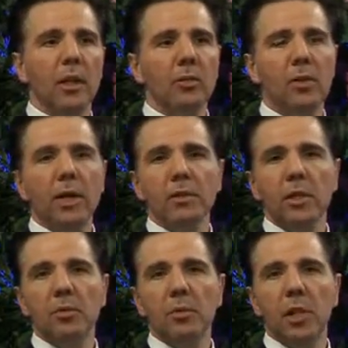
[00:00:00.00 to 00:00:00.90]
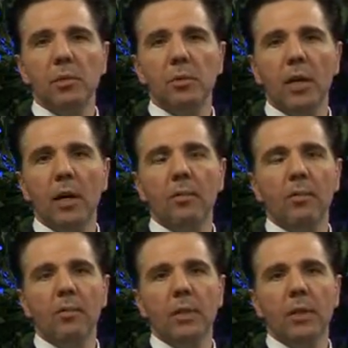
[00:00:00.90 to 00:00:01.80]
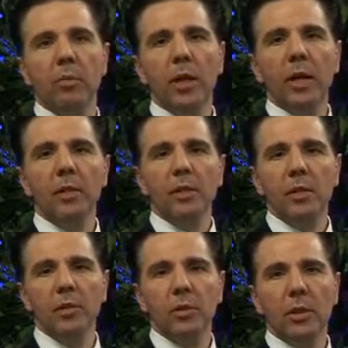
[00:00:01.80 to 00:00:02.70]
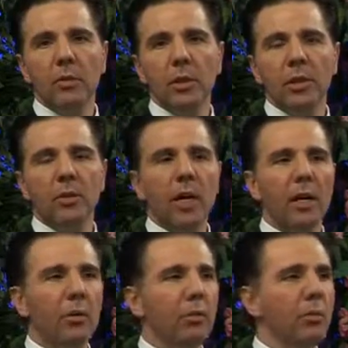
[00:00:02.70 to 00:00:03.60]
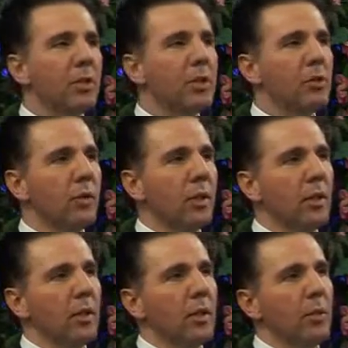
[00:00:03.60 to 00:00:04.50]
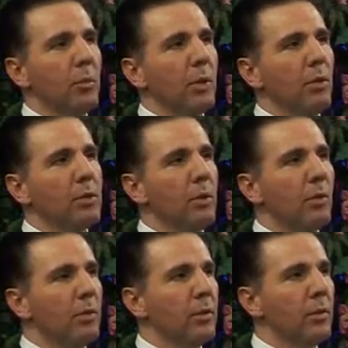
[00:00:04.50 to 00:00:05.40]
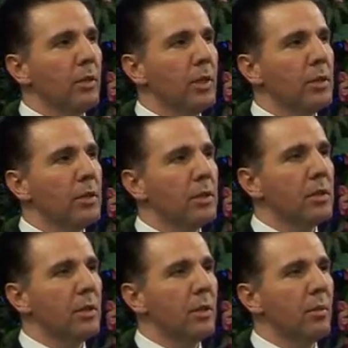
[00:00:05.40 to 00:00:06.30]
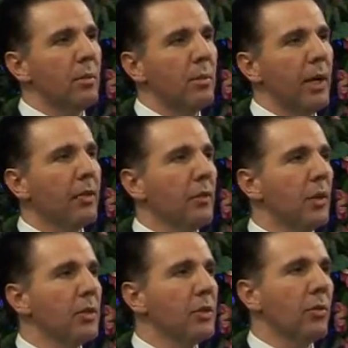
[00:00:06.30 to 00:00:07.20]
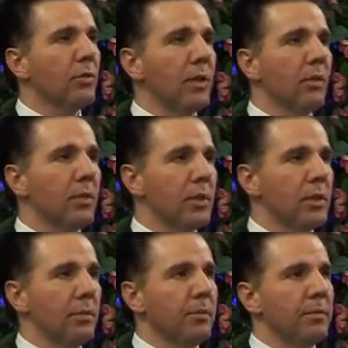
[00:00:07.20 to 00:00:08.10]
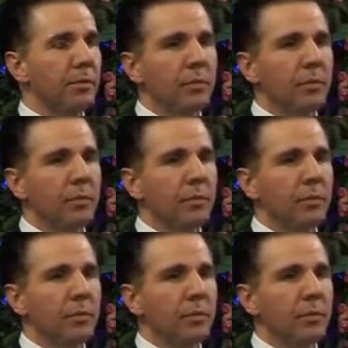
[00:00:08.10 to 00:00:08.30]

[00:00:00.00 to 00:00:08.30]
And the 20th century has become the bloodiest century of the entire human history because of this pagan religion of Darwinism.